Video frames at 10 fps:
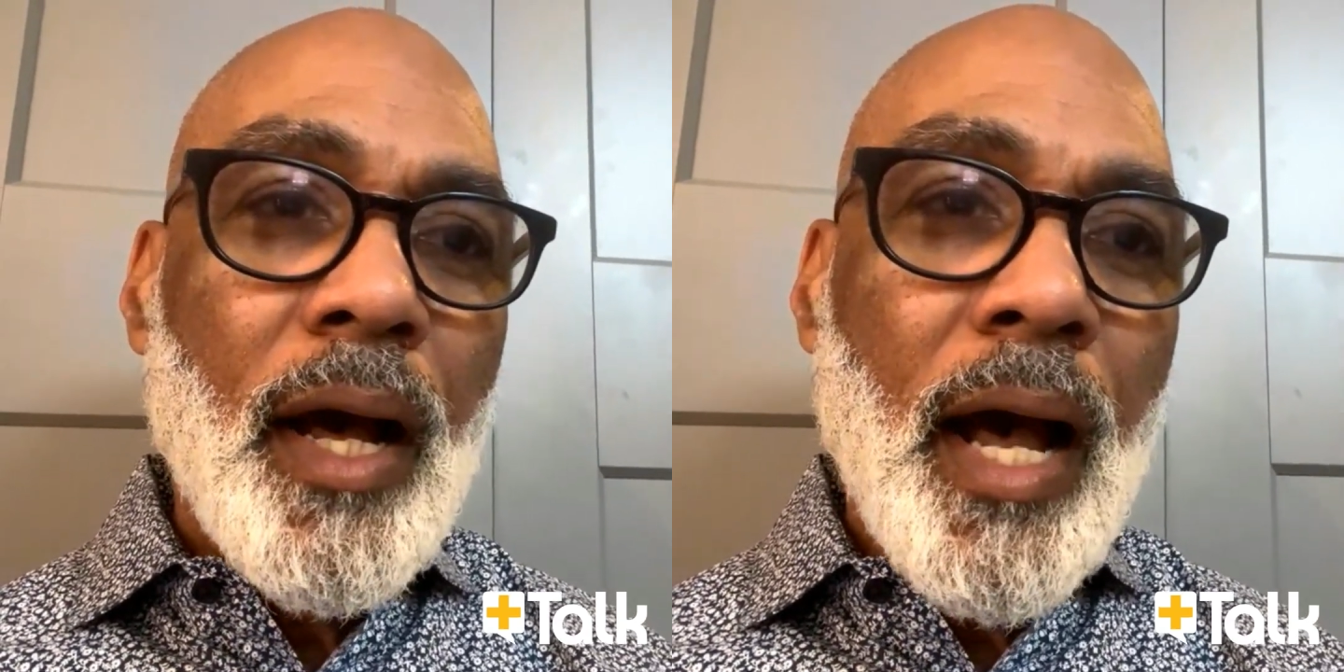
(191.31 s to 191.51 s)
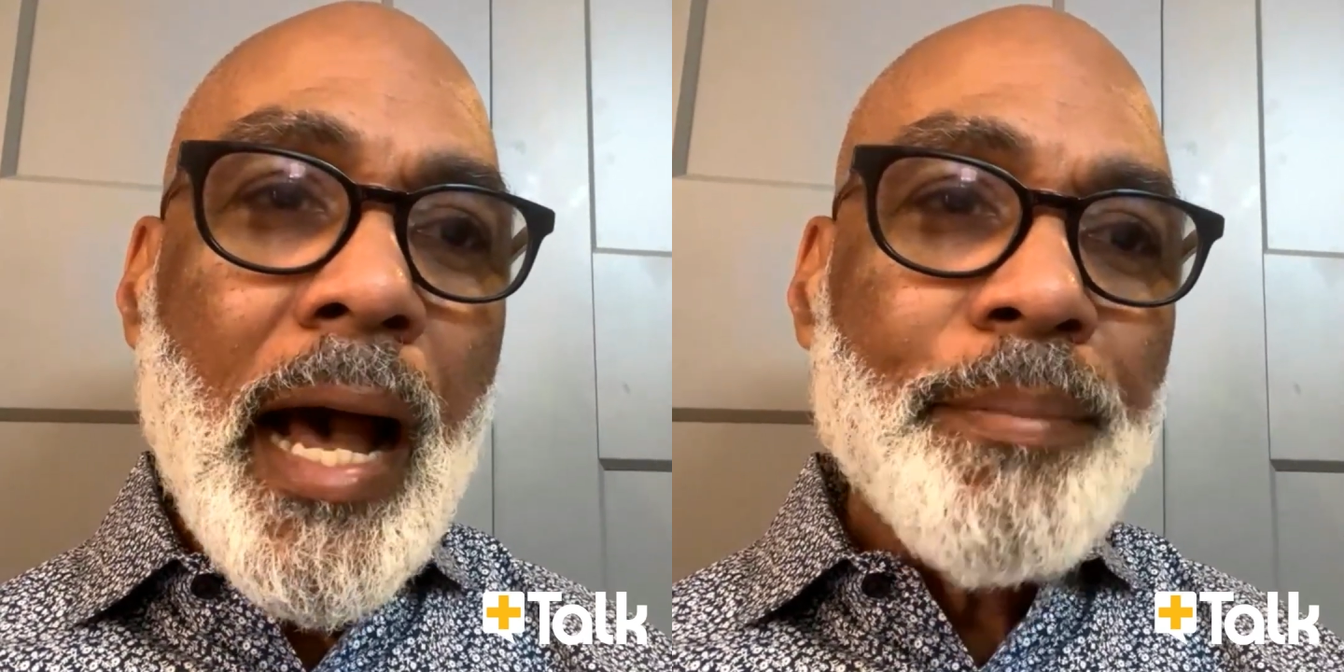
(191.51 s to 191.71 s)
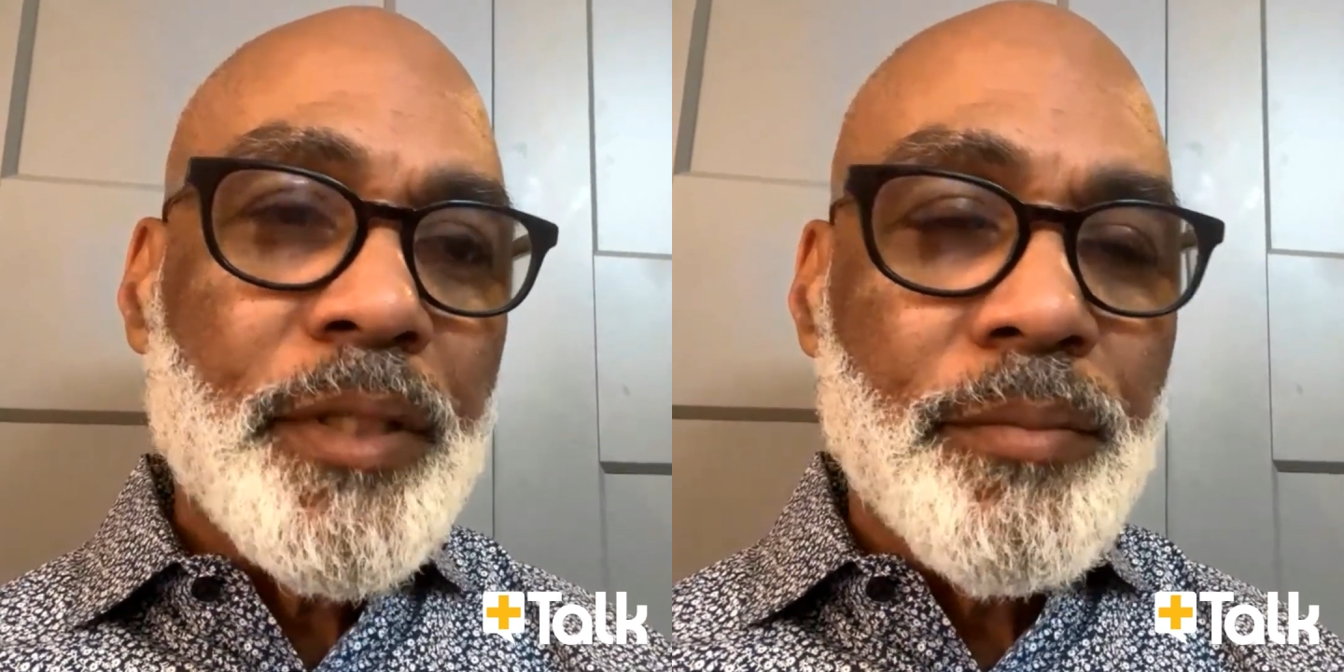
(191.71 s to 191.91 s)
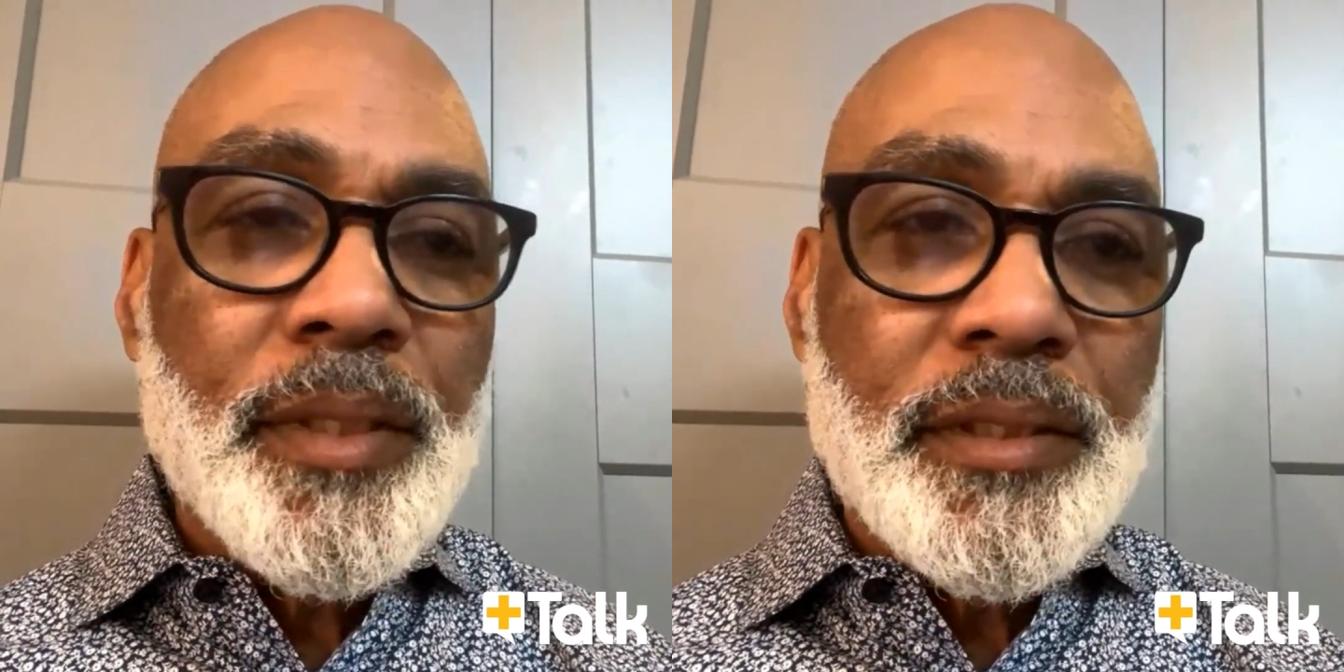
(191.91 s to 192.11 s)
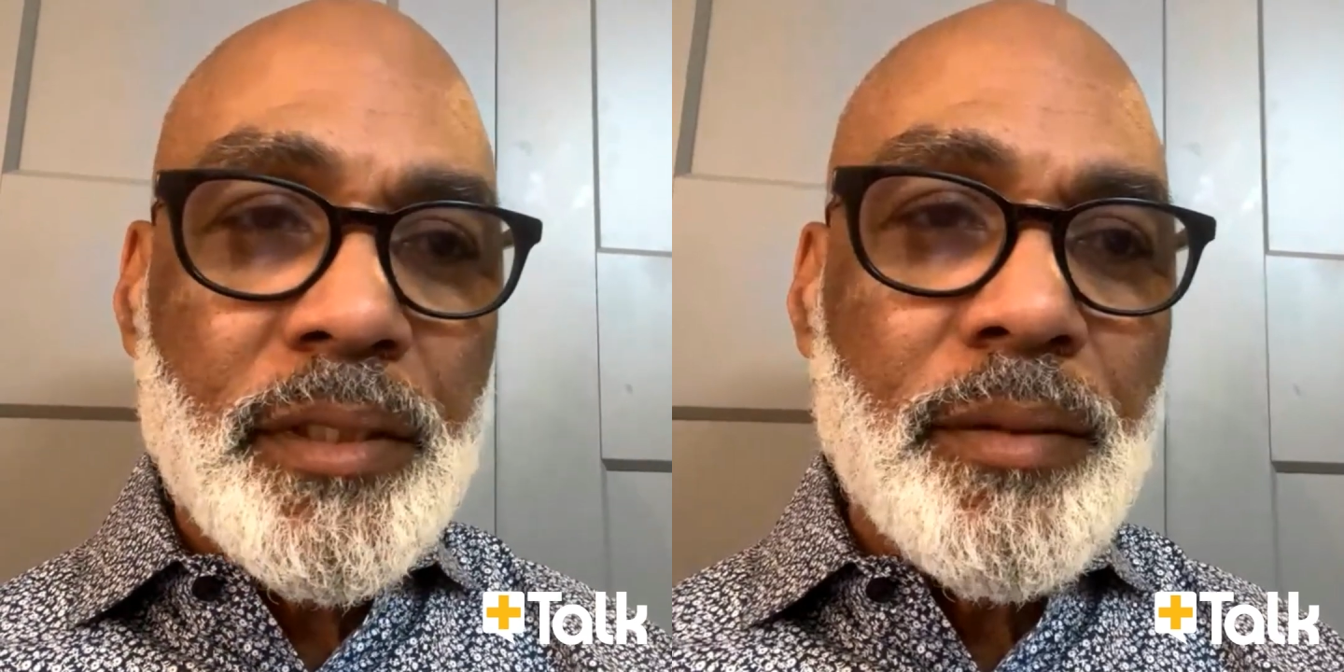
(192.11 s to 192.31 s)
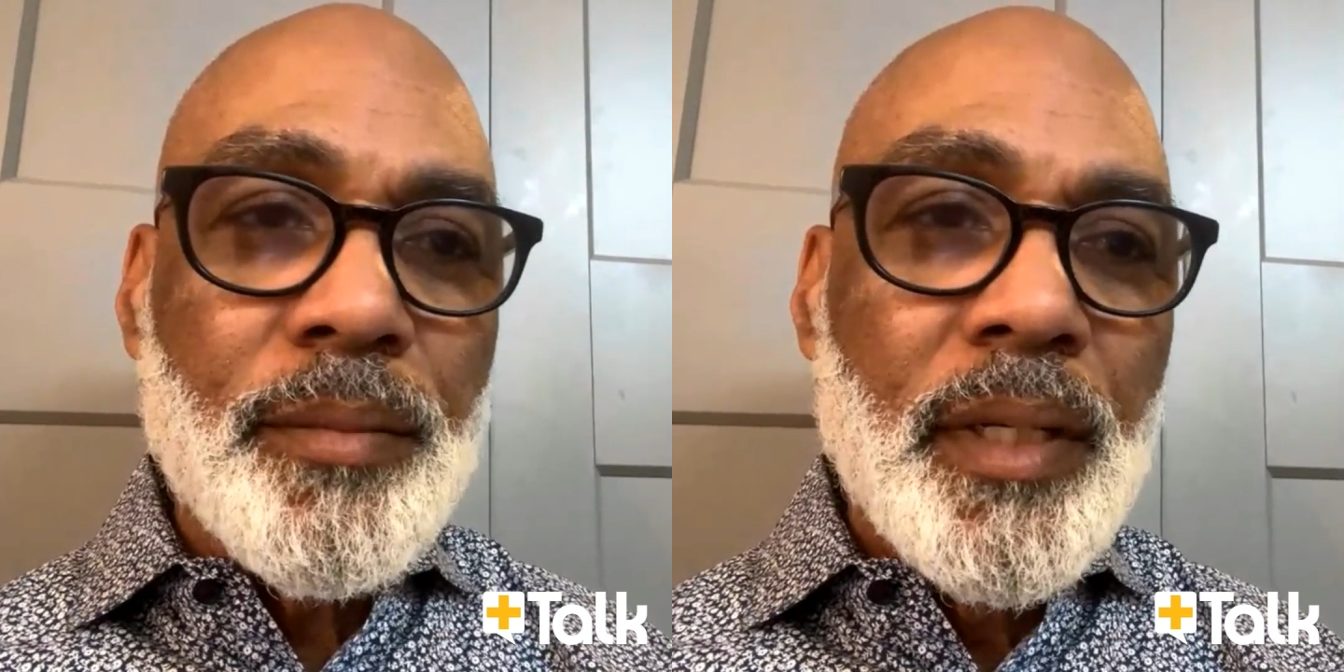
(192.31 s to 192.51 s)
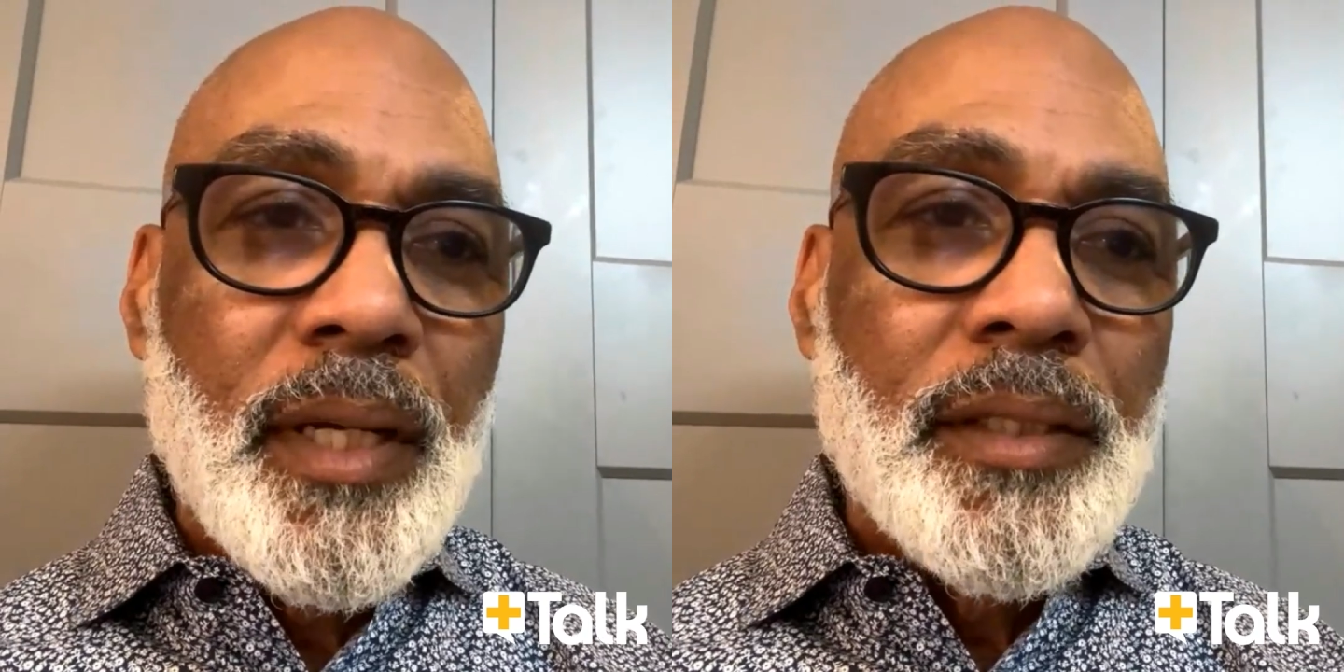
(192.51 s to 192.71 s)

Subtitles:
optimism,